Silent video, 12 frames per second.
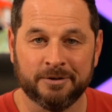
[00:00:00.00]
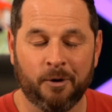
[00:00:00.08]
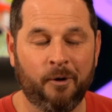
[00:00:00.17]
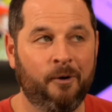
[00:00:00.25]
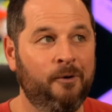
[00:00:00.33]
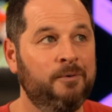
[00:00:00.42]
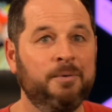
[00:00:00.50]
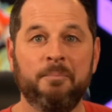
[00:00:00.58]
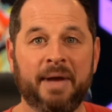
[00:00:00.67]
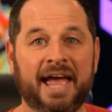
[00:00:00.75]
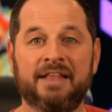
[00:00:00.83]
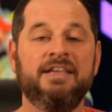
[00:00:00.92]
Oh
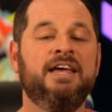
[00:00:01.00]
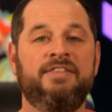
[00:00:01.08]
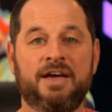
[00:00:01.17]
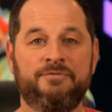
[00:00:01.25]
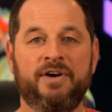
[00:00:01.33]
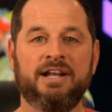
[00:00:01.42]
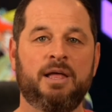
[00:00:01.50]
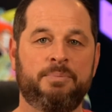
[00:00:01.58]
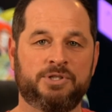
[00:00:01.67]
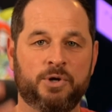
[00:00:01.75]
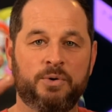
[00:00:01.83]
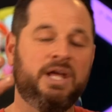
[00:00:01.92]
man, that final
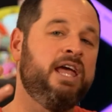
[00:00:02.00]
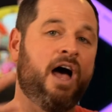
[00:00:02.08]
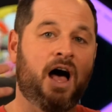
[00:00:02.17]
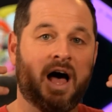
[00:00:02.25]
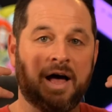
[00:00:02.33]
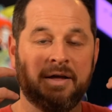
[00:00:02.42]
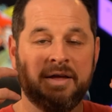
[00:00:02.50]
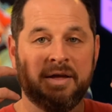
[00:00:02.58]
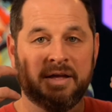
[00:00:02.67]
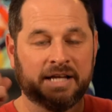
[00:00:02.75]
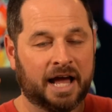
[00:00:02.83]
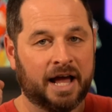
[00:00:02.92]
episode, uh,
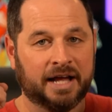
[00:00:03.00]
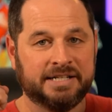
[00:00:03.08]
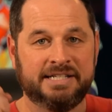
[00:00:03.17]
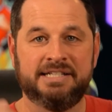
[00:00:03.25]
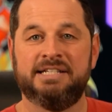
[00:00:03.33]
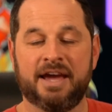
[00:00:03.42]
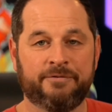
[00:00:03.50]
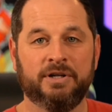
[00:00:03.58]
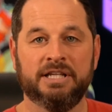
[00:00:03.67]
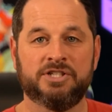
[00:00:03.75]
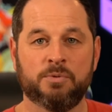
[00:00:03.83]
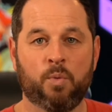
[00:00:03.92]

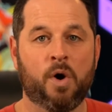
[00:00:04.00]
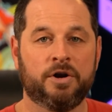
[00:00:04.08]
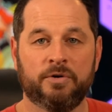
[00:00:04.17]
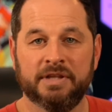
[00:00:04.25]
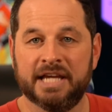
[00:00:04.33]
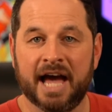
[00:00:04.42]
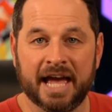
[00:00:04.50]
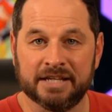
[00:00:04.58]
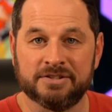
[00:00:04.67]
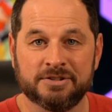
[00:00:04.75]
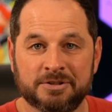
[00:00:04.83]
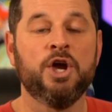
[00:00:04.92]
definitely some water in the
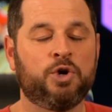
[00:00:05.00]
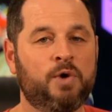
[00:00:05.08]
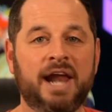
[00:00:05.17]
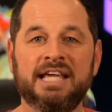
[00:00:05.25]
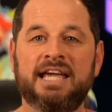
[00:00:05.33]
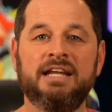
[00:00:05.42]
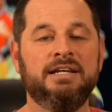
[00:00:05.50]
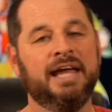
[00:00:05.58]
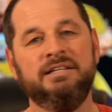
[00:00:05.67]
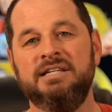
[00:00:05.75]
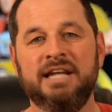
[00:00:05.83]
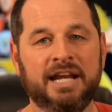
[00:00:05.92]
eyes. Karate Kid
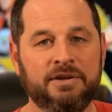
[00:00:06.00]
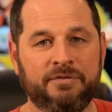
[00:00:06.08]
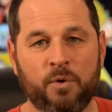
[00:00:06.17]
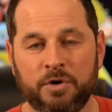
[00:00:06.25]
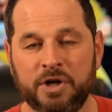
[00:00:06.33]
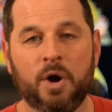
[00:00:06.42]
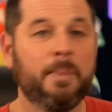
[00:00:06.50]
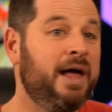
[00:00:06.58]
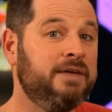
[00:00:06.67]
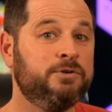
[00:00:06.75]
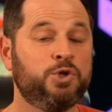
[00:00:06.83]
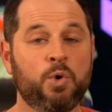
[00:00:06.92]
1984, you know, I'm
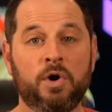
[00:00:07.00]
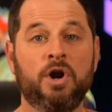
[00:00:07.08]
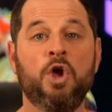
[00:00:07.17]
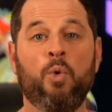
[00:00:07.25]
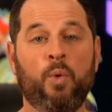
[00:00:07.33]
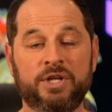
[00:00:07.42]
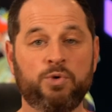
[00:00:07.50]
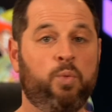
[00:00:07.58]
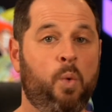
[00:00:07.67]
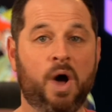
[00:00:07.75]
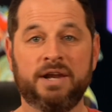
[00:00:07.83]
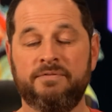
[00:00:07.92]
not even sure which
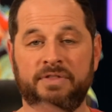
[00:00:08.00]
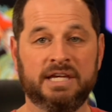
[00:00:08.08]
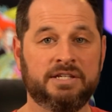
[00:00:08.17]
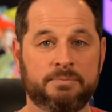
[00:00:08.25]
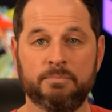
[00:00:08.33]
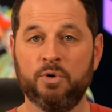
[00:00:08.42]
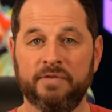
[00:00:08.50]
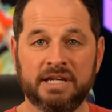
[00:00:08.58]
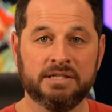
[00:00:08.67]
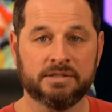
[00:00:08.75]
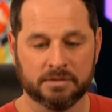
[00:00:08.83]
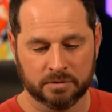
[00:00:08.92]
one of these
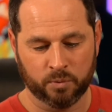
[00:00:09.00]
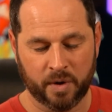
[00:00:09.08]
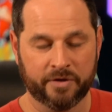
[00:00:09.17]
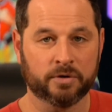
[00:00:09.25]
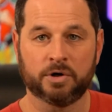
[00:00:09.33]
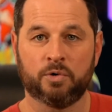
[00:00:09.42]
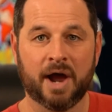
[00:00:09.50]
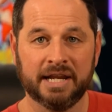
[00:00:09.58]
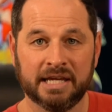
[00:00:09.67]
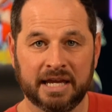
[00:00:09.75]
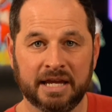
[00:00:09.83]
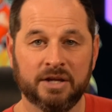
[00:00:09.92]
movies, whether
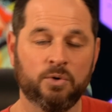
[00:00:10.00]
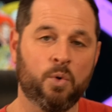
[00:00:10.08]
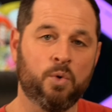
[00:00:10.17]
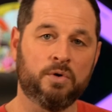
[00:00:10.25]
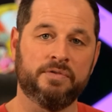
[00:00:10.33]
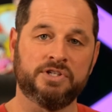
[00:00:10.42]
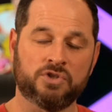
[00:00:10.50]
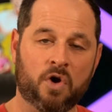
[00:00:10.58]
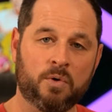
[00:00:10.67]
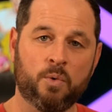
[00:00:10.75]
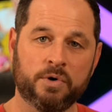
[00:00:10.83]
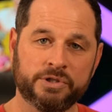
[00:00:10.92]
Karate Kid or the Star
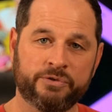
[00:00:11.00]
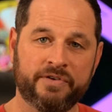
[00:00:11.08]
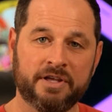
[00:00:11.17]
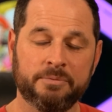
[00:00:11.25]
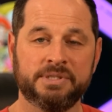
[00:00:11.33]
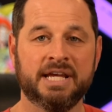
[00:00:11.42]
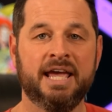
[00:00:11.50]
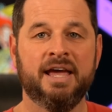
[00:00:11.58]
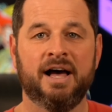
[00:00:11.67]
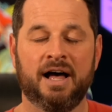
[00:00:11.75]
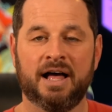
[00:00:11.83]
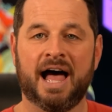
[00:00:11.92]
Wars films,
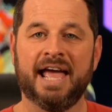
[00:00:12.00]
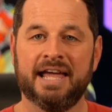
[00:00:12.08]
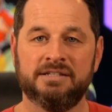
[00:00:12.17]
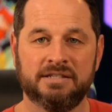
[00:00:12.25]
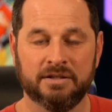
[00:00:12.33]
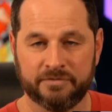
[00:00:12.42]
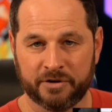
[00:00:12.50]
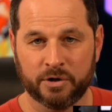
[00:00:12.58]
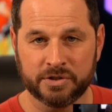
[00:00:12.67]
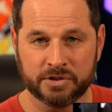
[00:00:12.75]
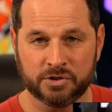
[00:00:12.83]
uh, I had seen first.